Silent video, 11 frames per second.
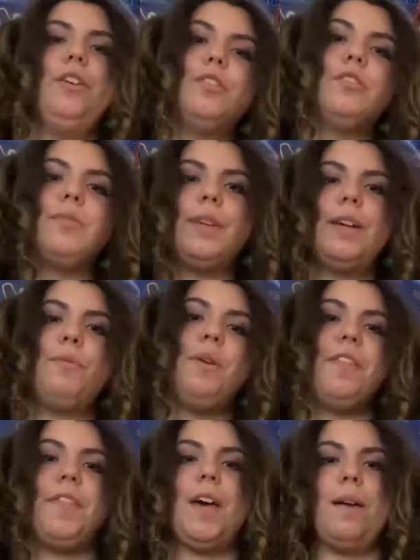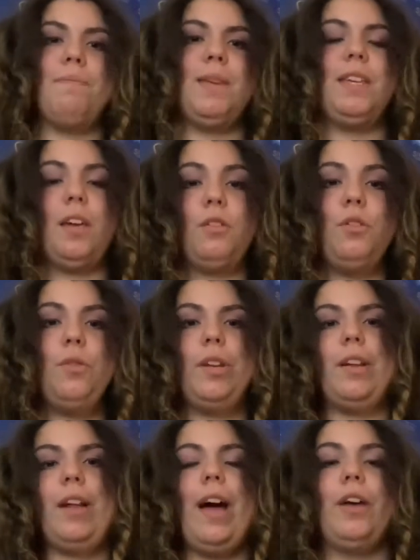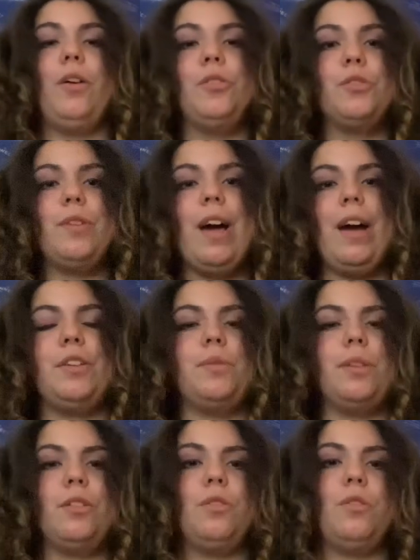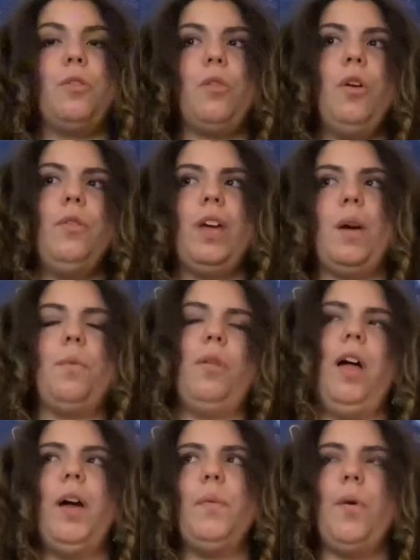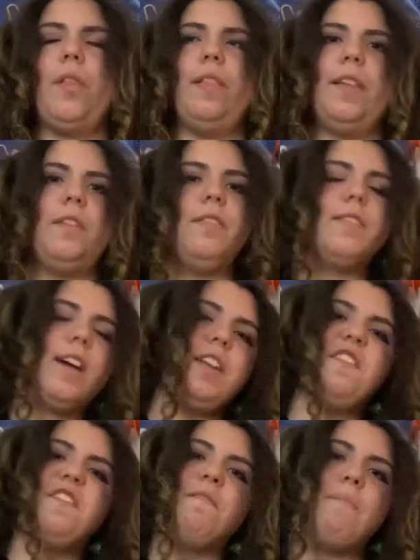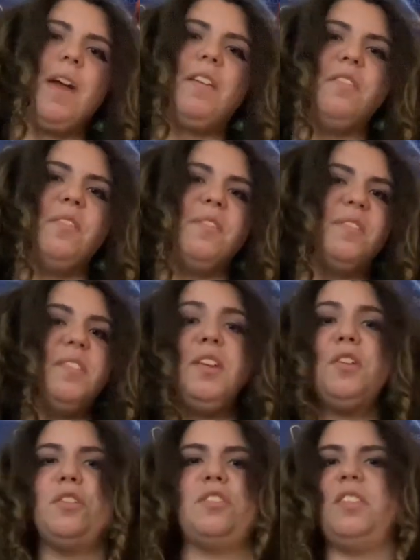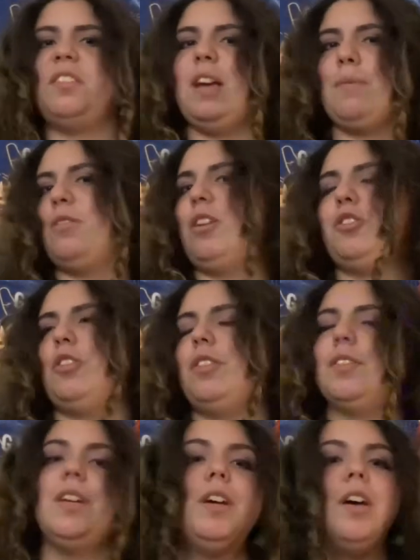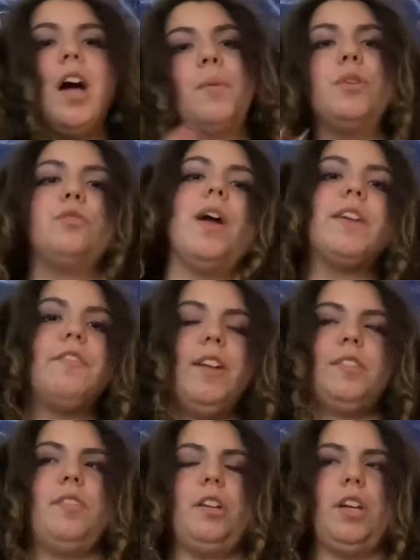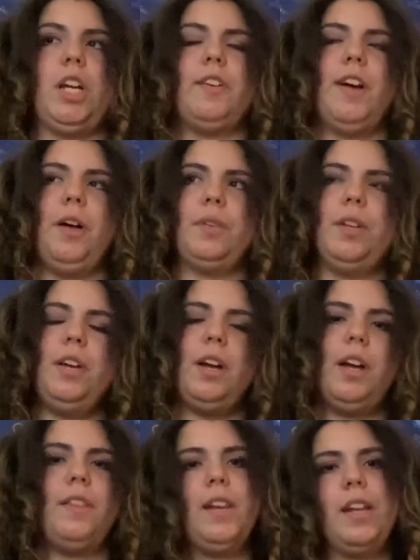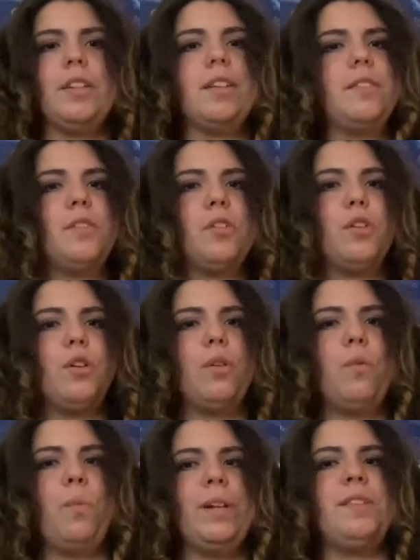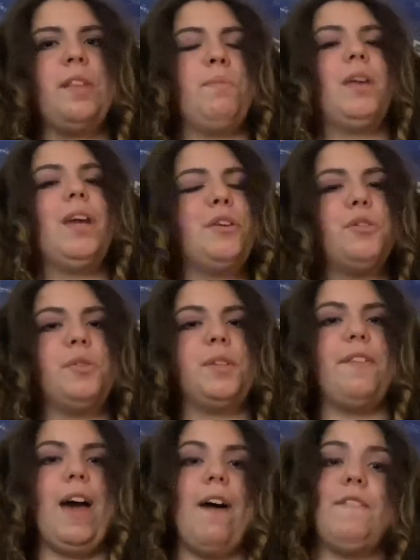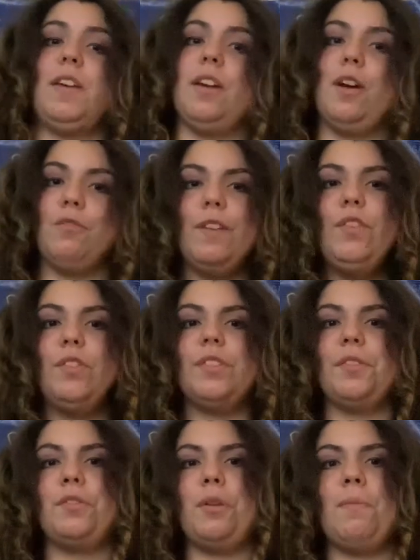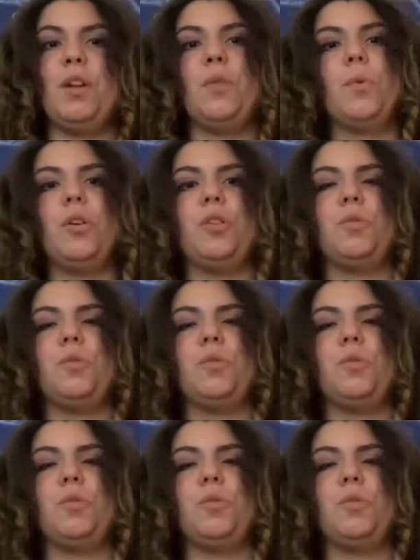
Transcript: So with that being included, I also had to include, okay, well, I want little kind of metal sea urchin type creatures. I want dragonflies fluttering around. And then I had to consider, what is the implications of having a river system in a world